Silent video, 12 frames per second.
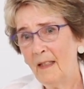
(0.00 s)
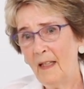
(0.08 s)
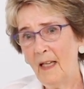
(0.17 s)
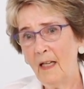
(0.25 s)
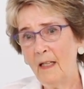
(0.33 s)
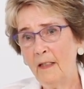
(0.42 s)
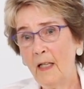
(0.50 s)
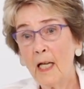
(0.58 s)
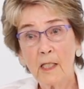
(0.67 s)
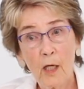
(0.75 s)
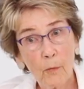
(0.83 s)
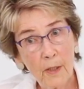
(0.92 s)
And
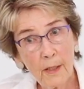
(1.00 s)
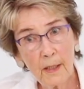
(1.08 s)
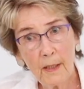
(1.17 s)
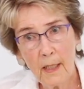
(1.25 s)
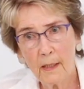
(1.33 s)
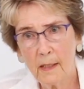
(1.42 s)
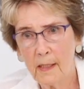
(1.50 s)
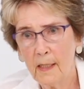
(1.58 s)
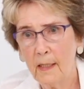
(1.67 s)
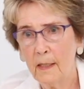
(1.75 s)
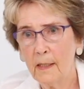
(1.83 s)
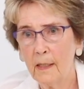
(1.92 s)
that's how I did that
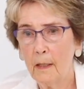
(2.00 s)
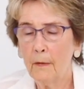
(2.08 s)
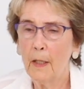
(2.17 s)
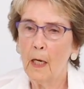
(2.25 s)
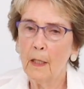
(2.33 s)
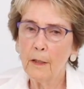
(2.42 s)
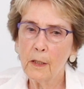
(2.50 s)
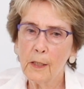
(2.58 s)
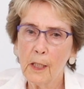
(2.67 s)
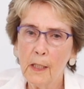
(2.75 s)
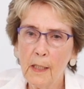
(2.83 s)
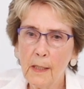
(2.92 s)
series. The other
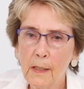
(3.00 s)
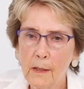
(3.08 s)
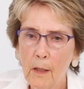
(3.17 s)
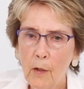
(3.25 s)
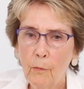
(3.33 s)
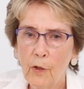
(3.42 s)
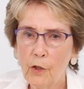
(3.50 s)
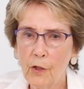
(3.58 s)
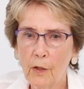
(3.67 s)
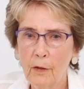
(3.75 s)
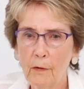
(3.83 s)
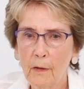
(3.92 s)
series, which
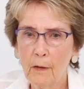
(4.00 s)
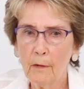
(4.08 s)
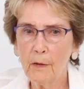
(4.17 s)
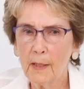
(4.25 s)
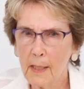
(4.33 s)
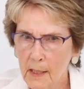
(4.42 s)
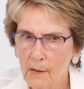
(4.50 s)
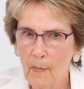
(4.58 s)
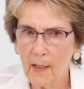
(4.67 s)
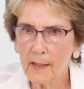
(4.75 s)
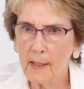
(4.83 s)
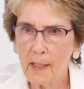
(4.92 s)
are 6
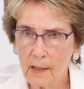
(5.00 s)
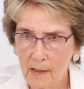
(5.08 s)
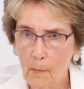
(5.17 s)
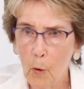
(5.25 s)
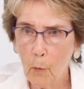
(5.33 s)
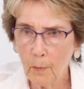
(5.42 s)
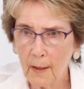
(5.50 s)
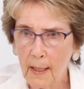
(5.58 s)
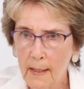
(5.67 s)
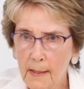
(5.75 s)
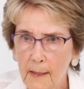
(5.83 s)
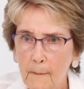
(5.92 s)
by 6 small
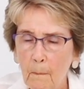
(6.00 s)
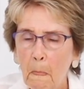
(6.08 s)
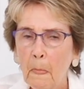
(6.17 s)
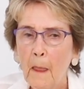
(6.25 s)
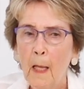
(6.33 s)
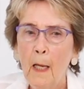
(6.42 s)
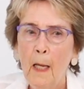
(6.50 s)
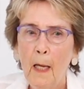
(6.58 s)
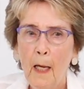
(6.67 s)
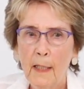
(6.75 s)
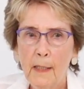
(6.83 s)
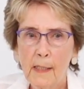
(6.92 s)
plates,
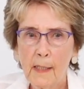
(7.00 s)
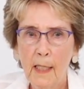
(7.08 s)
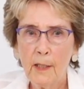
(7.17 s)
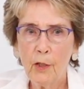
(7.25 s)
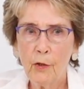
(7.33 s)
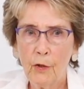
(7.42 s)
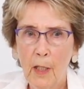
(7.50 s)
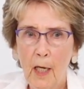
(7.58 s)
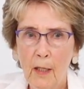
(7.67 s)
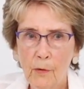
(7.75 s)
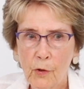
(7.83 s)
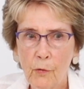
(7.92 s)
I decided that
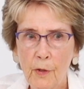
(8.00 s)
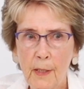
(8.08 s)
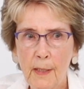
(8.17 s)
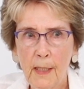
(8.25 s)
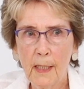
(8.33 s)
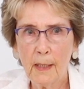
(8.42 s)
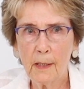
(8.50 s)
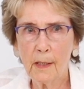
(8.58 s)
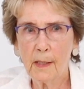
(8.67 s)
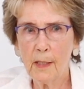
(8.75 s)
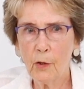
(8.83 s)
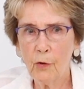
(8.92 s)
I was going to take
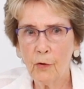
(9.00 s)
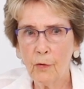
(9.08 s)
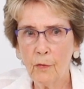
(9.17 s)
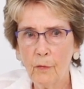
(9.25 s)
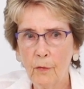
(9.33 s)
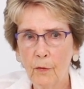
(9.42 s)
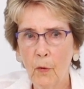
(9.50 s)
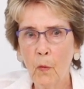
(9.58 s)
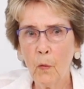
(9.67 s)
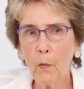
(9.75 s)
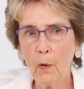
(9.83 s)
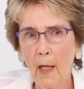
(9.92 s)
us into the
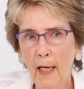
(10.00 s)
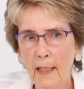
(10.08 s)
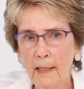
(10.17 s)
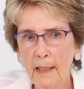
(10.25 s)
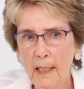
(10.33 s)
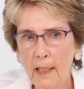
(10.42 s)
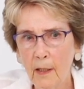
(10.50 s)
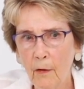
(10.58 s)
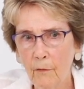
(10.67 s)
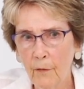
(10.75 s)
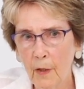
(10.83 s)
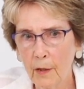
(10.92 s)
whole
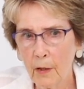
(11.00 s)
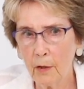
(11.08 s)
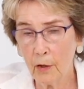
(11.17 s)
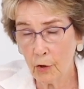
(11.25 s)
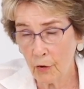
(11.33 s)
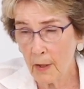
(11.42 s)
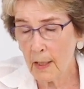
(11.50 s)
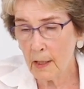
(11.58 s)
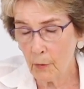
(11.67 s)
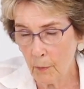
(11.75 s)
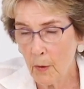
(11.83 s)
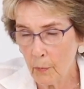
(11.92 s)
idea that the
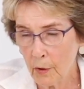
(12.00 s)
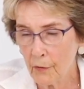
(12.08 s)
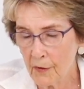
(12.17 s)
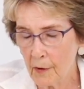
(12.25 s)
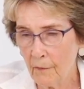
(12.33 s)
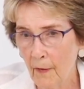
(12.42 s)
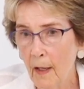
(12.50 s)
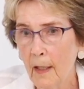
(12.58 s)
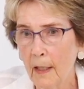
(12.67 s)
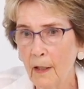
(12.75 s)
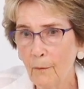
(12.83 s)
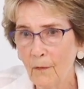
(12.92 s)
trees, we will
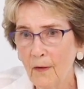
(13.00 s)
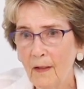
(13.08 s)
survive.